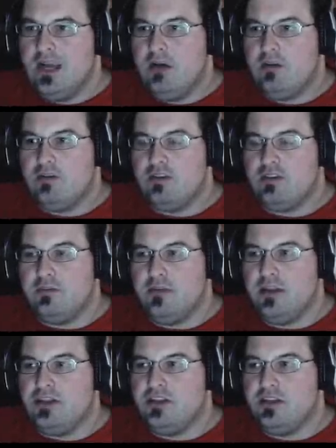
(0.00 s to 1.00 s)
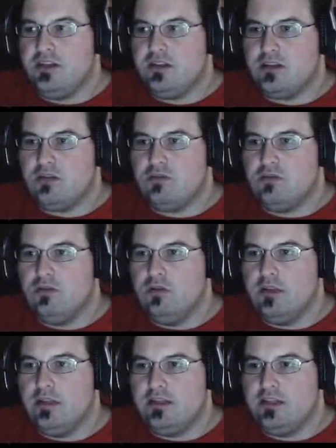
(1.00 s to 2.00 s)
However, dementia is a
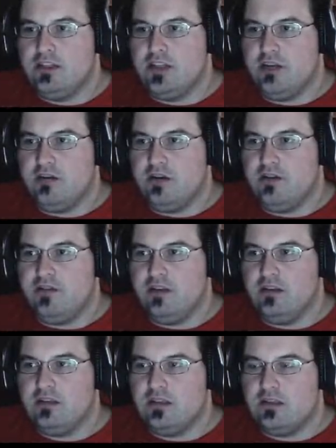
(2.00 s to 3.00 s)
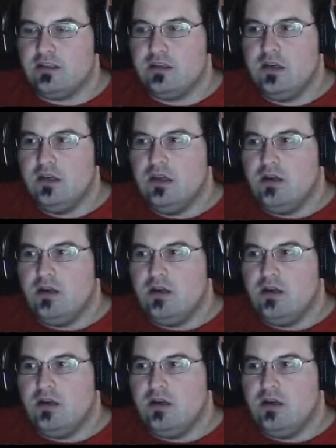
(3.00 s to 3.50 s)
cruel and degenerative illness,